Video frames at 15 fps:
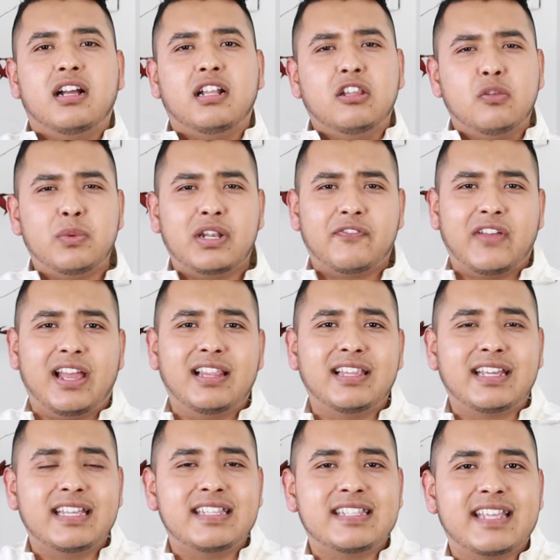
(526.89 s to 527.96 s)
a little bit of
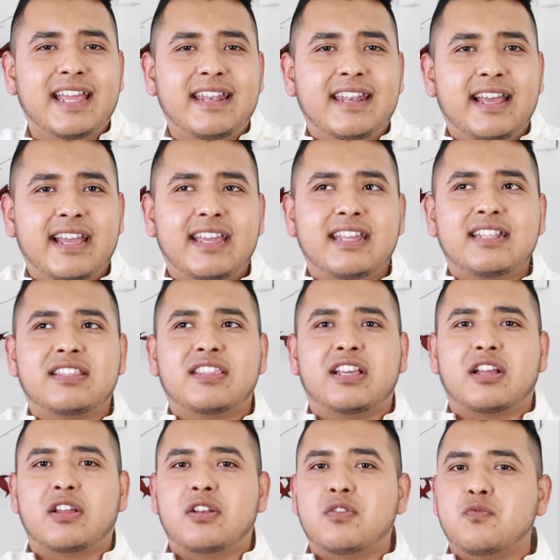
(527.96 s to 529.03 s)
elegance at night.
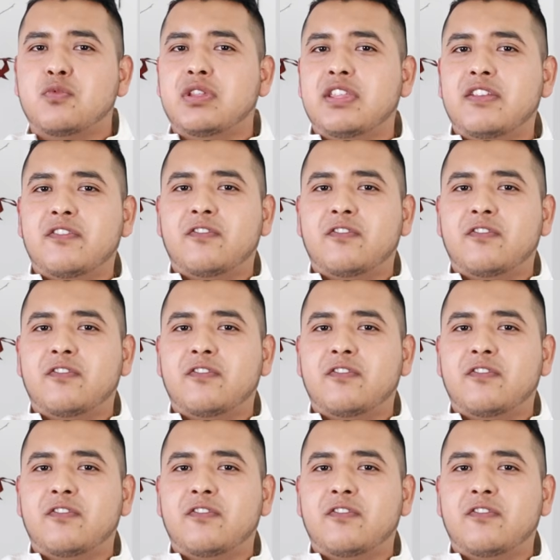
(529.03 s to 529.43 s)
The really